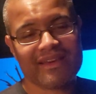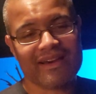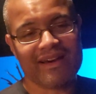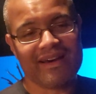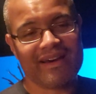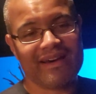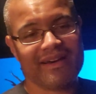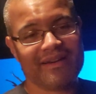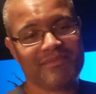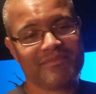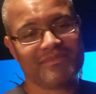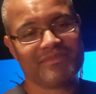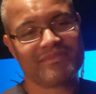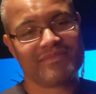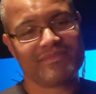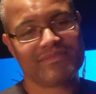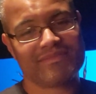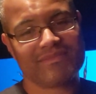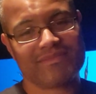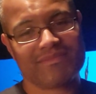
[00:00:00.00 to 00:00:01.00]
Um,
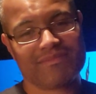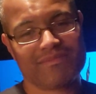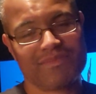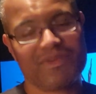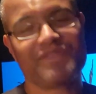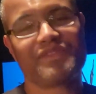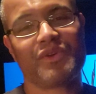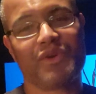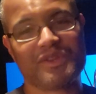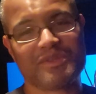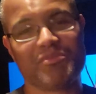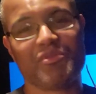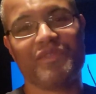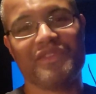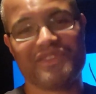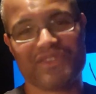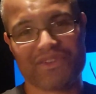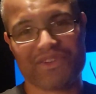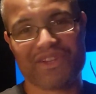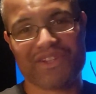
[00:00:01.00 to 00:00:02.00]
but of course,
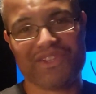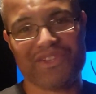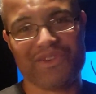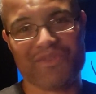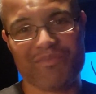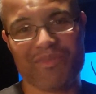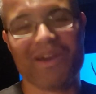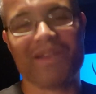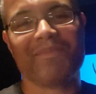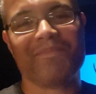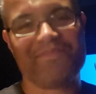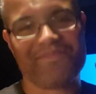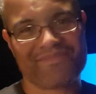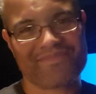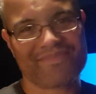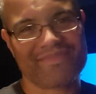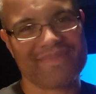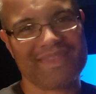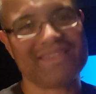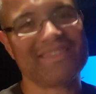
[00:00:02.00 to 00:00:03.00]
movies are good too, but
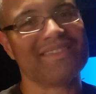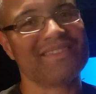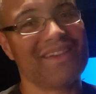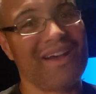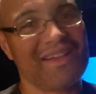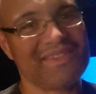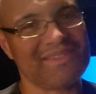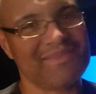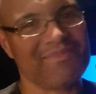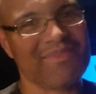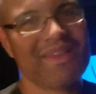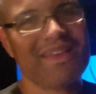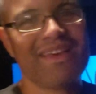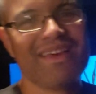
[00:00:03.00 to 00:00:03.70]
this is awesome.